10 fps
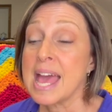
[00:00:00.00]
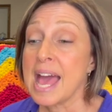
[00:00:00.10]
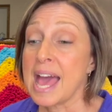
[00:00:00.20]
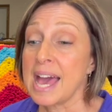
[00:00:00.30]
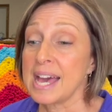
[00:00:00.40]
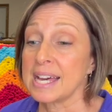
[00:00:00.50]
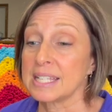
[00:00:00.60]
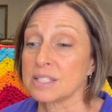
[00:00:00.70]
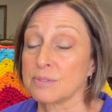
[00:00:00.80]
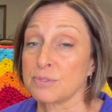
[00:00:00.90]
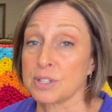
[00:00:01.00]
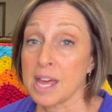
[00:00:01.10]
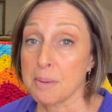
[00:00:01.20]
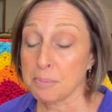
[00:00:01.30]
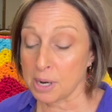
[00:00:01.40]
and for
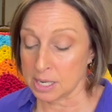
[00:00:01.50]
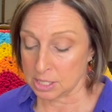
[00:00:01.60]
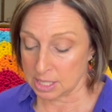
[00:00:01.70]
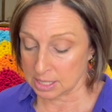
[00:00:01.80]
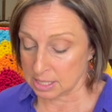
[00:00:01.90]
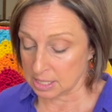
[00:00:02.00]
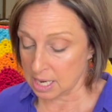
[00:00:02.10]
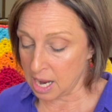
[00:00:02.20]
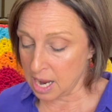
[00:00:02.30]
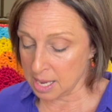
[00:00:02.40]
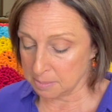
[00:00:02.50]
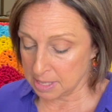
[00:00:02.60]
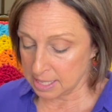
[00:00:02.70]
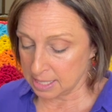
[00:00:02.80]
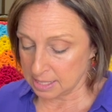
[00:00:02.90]
that project I
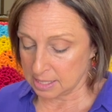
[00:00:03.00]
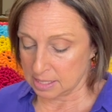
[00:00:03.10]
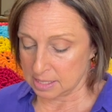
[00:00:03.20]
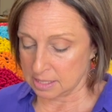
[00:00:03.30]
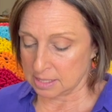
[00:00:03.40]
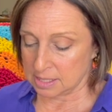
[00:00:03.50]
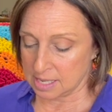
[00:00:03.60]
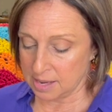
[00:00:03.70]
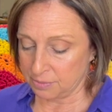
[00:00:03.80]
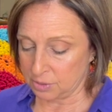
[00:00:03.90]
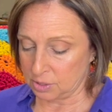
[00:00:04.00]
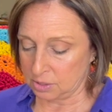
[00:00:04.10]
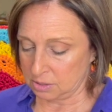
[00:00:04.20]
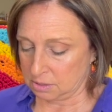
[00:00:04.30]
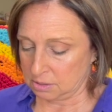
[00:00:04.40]
made several